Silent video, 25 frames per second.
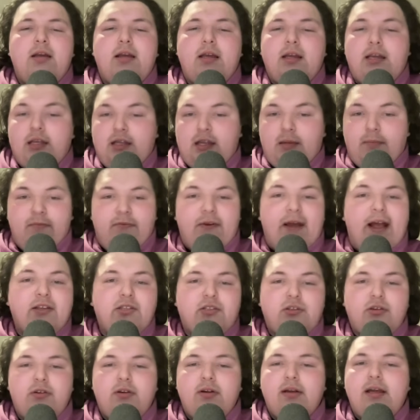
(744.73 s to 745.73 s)
and get them
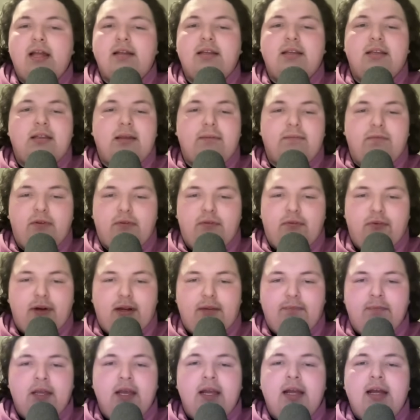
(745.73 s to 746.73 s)
faster and get them for free.